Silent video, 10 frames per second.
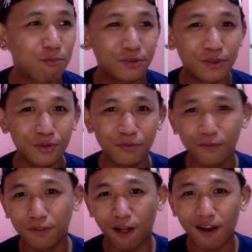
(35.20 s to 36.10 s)
do
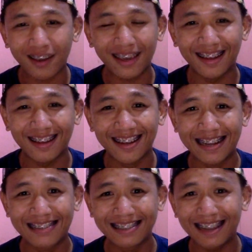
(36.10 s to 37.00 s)
vlogging,
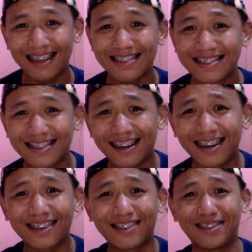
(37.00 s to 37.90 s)
is
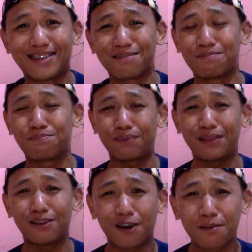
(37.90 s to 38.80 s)
inside the
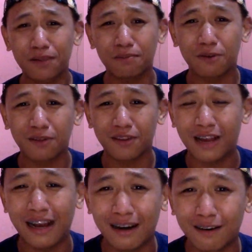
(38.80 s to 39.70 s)
Pinoy Big Brother
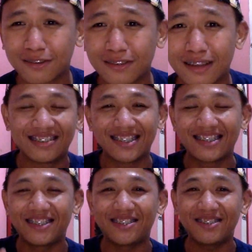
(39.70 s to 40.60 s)
house.
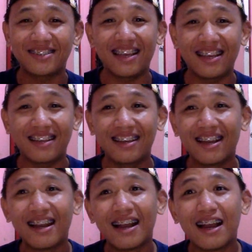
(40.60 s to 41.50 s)
Tuesday,
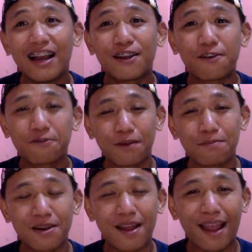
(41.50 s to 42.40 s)

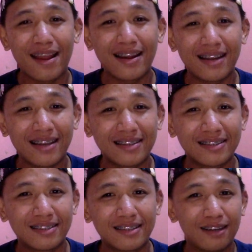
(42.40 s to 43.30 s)
November 8th is
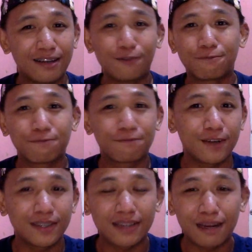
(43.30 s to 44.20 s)
the
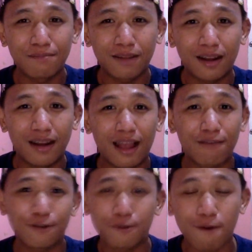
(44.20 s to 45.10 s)
first time that
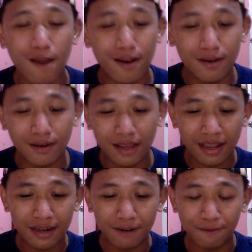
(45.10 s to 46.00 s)
everyone
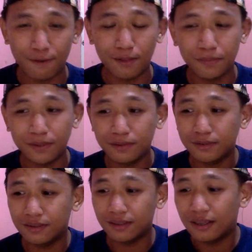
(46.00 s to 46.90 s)
in the Philippines
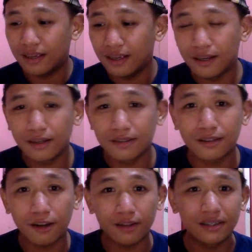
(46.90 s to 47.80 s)
is
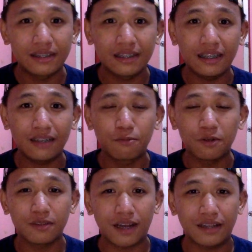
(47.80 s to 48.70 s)
gonna see
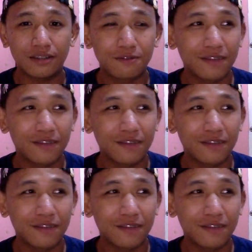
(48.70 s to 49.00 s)
Wil Daso